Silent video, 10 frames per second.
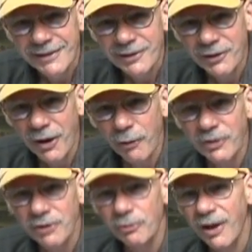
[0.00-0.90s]
you know,
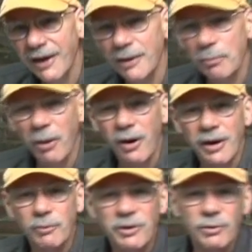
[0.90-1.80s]
when you're ready to
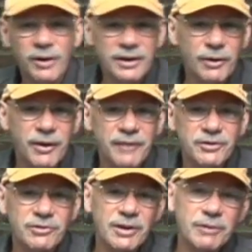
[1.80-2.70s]
party, when you want to go have a
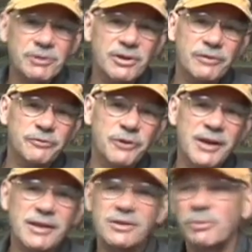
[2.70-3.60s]
drink with your
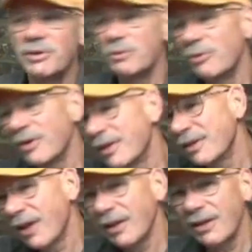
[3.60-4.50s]
friends, when you want to
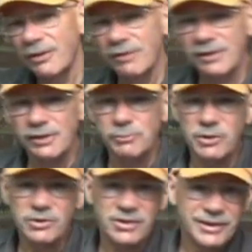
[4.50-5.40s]
like hear a little
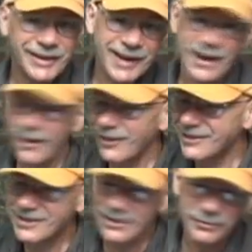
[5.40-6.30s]
music, they got all
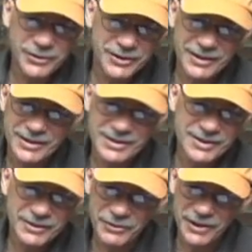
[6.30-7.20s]
these different things,
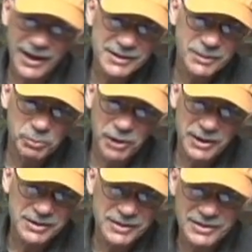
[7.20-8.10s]
different kinds of
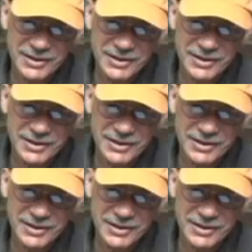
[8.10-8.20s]
places.